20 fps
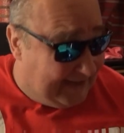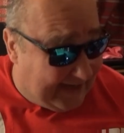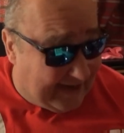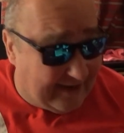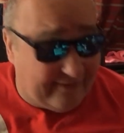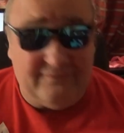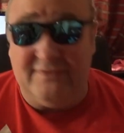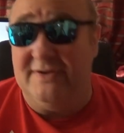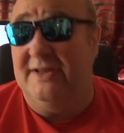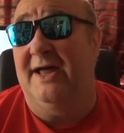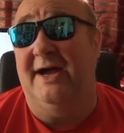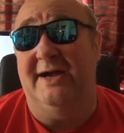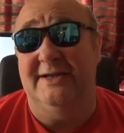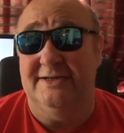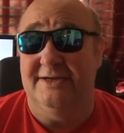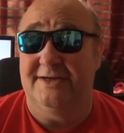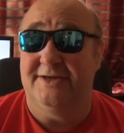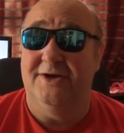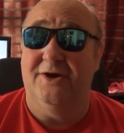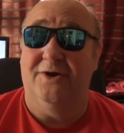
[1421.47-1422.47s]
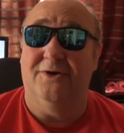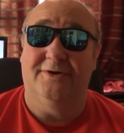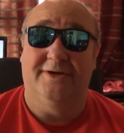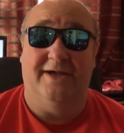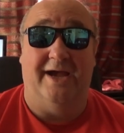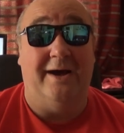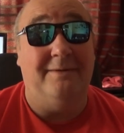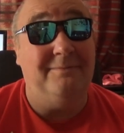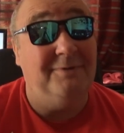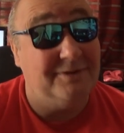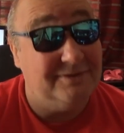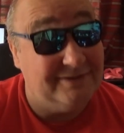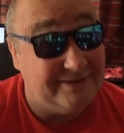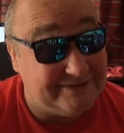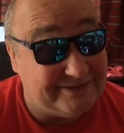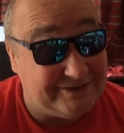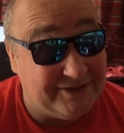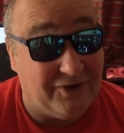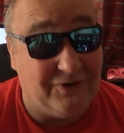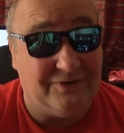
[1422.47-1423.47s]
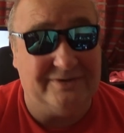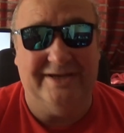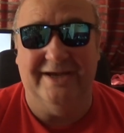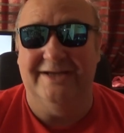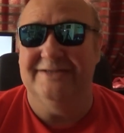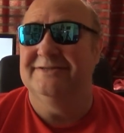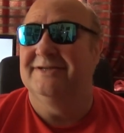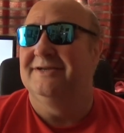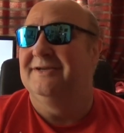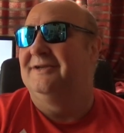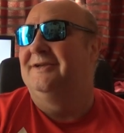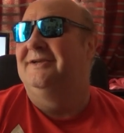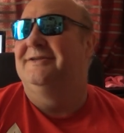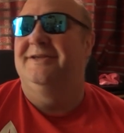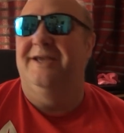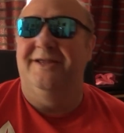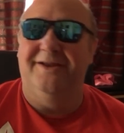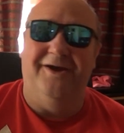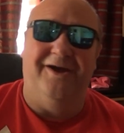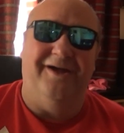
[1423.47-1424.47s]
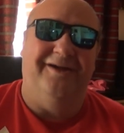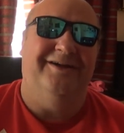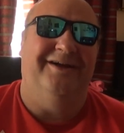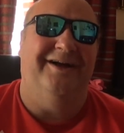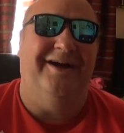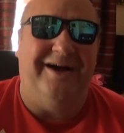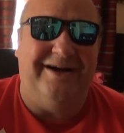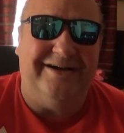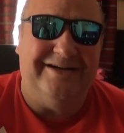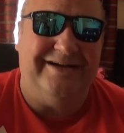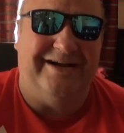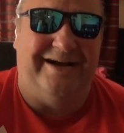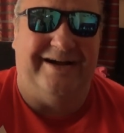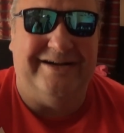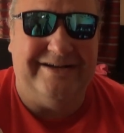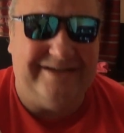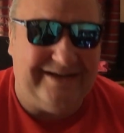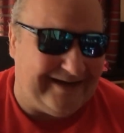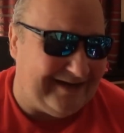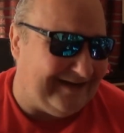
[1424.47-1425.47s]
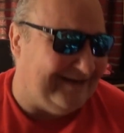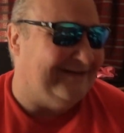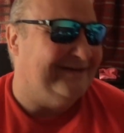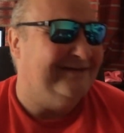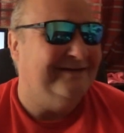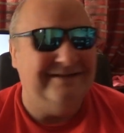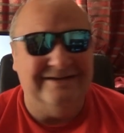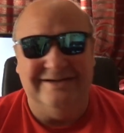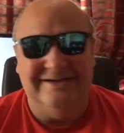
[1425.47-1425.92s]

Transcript: have a line of coke. I'm only joking. You know,